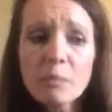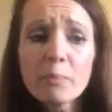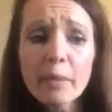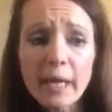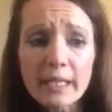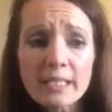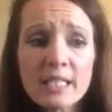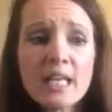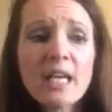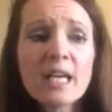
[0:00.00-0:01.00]
But
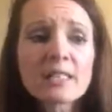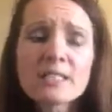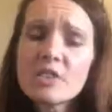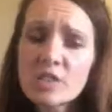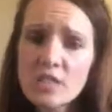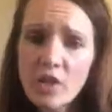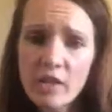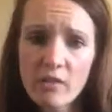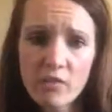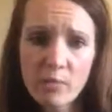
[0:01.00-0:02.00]
no, it's a lot
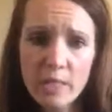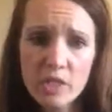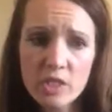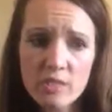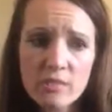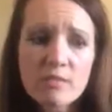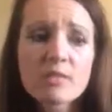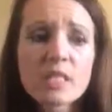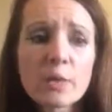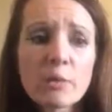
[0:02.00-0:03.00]
of information.
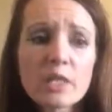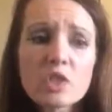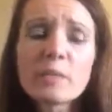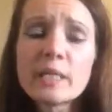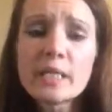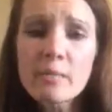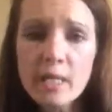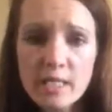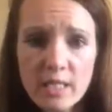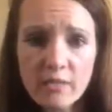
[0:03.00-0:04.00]
But it's your Monday
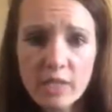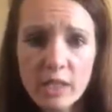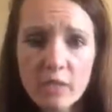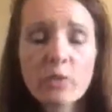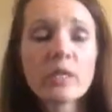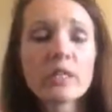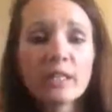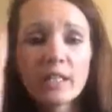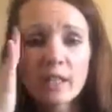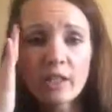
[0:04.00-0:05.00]
mindset video.
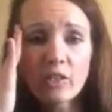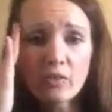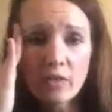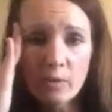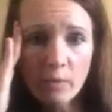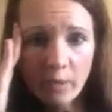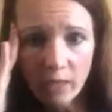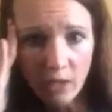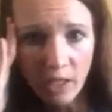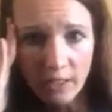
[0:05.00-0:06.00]
Get your frame of
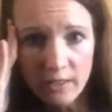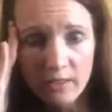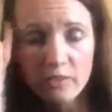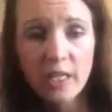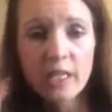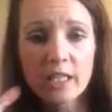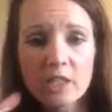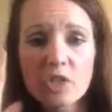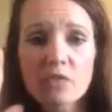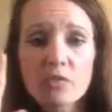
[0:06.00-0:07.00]
mind right, okay?
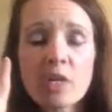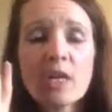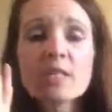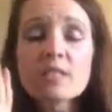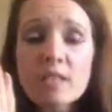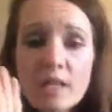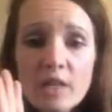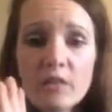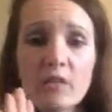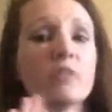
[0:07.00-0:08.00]
Get
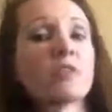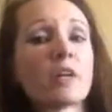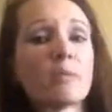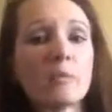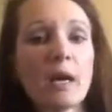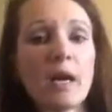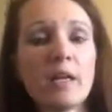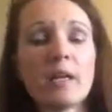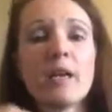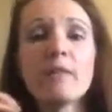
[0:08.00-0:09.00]
yourself in the frame of
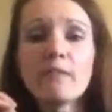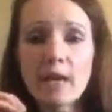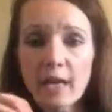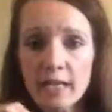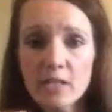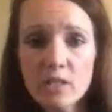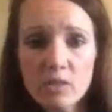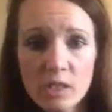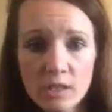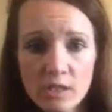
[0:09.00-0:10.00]
mind of, I can do
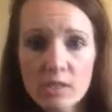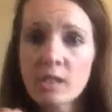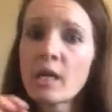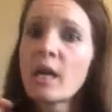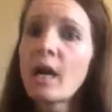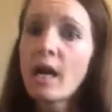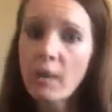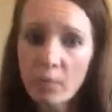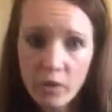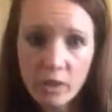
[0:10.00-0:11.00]
this.
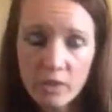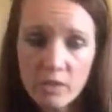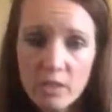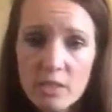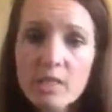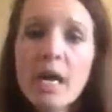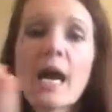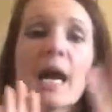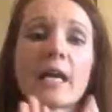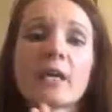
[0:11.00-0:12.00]
I'm going to do this.
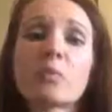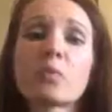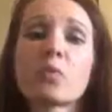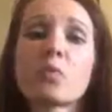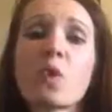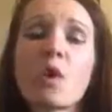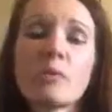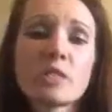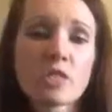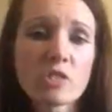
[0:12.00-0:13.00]
I can
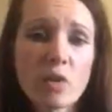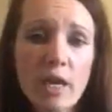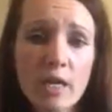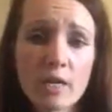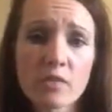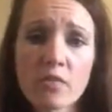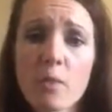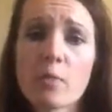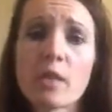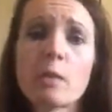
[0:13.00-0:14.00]
promise you guys
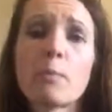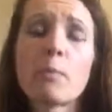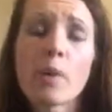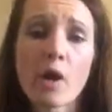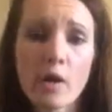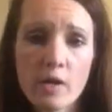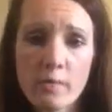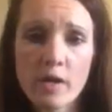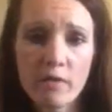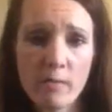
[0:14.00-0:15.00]
from the
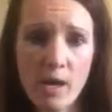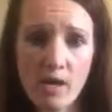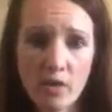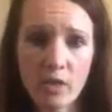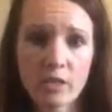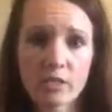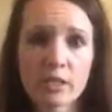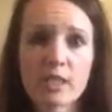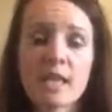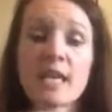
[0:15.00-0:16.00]
bottom of my heart,